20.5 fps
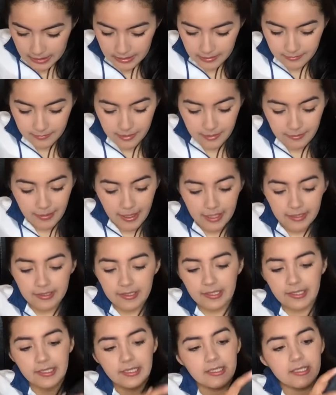And then the
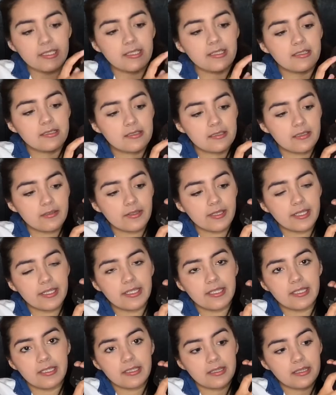battery is
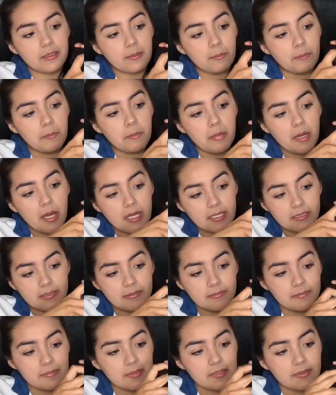located at the
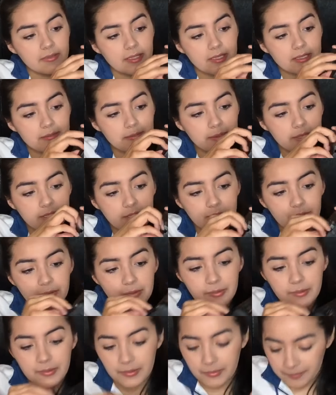bottom, so that's pretty
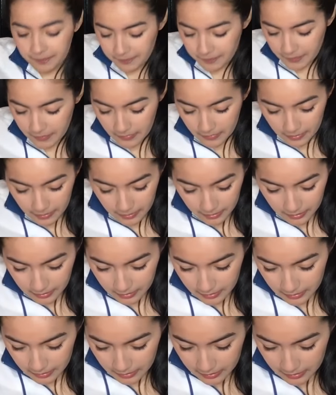cool.
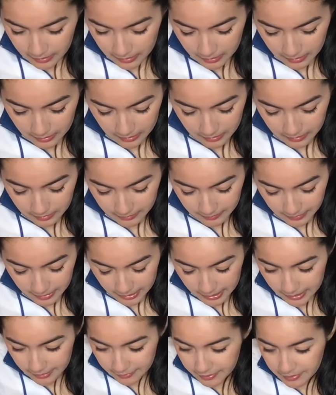I
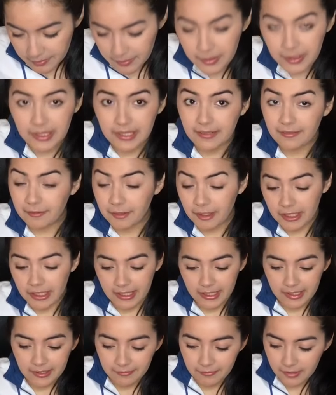think I want to put
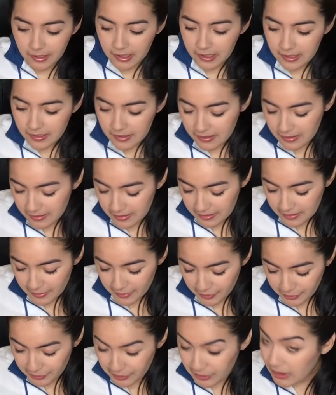everything in first,
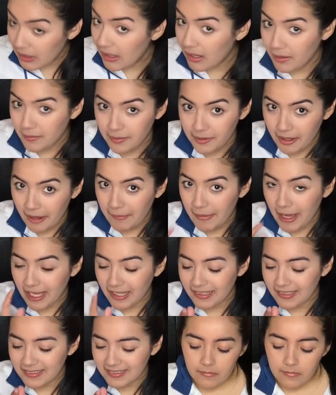so I'll be right
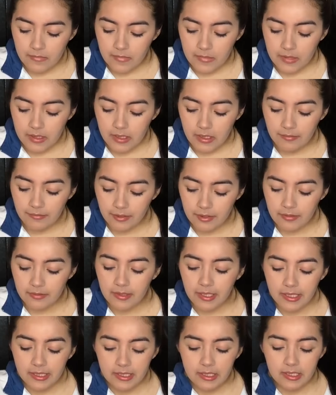back. At first,
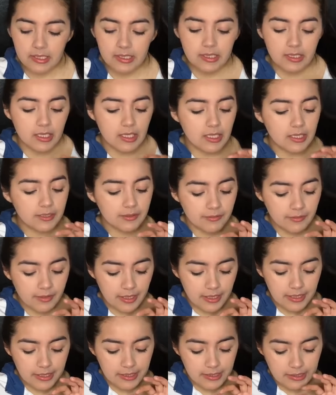when I turned it on
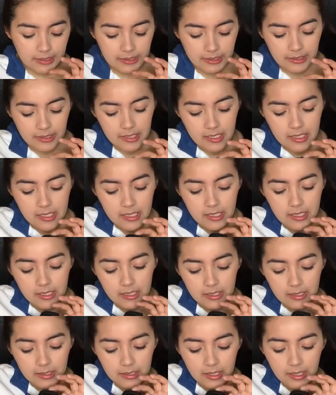right here,
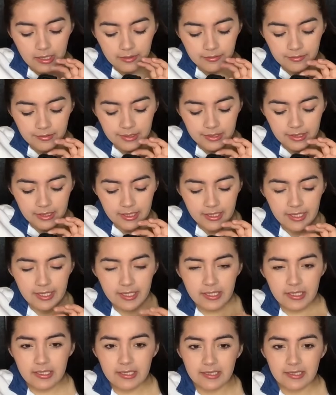it got really